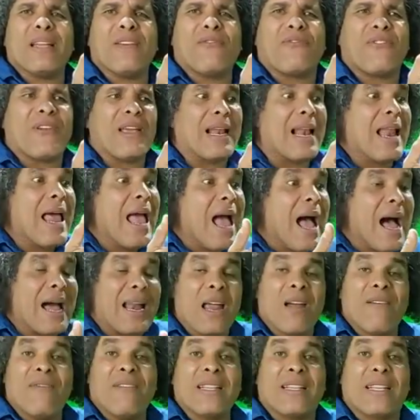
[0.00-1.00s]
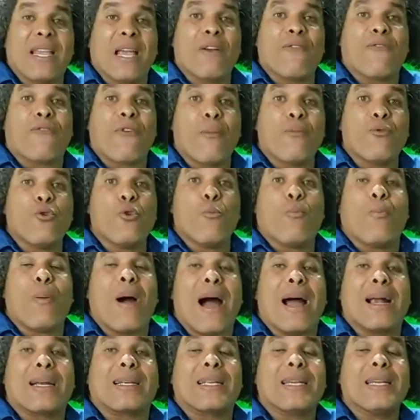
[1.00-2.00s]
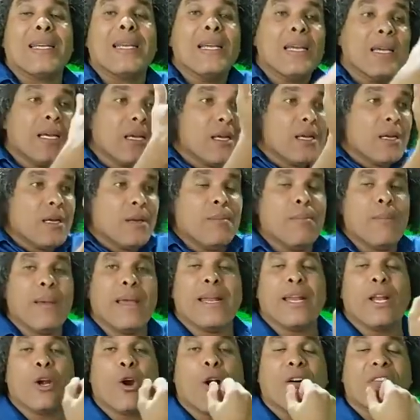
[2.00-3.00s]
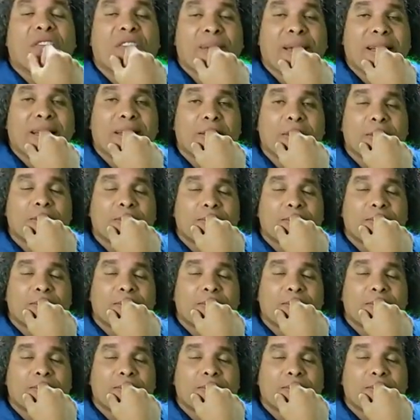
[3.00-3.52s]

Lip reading: failed, and everything from your party made the government.